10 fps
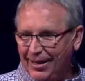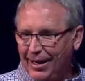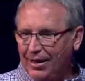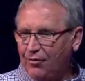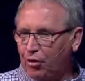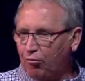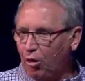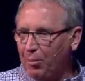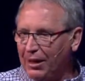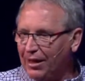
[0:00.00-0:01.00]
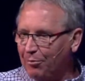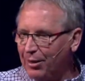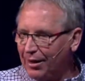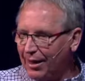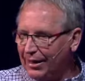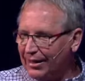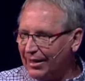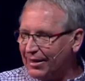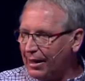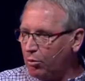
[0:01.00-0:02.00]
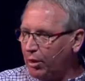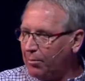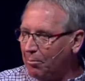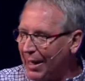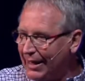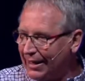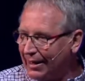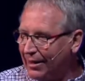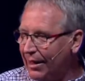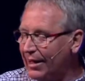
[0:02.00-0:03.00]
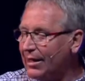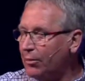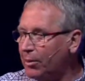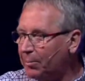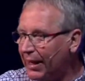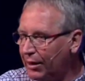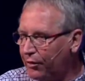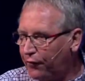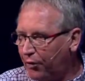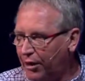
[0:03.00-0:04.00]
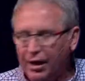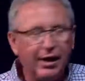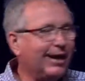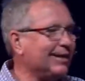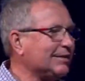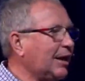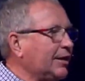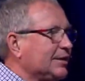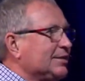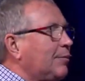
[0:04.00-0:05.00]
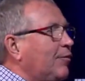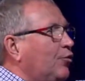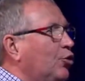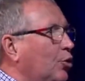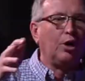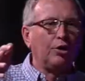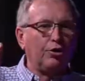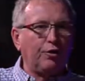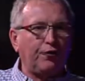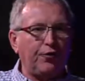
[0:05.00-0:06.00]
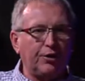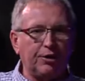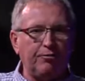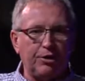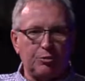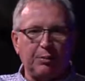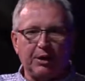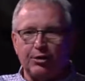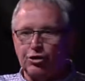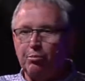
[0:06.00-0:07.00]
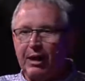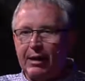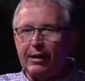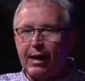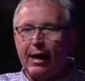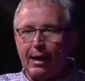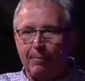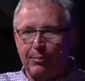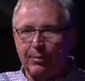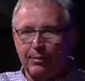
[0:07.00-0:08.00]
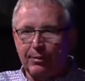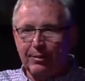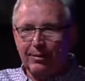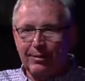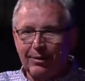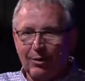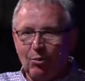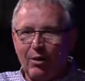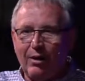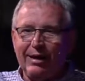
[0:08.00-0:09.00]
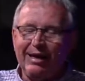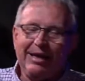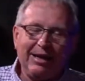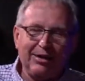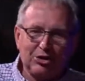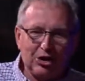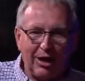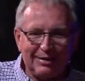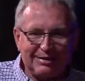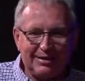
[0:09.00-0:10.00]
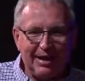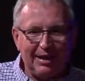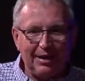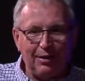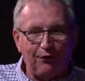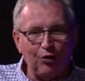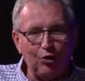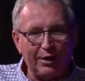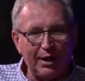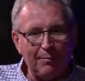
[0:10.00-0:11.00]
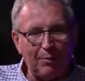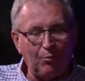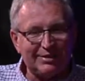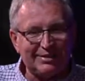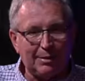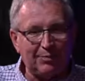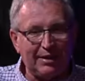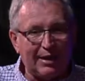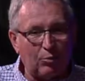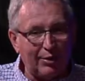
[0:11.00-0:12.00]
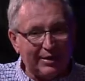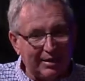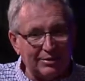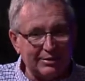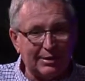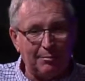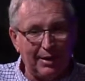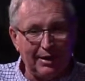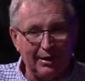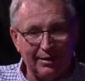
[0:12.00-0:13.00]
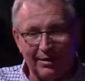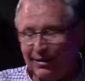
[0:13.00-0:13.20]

And if the Roman government liked it, they would make it and they would pay you for it. It's like some of you, you're filthy rich because you made an app. Well, in John's day, if you came up with something that would kill somebody,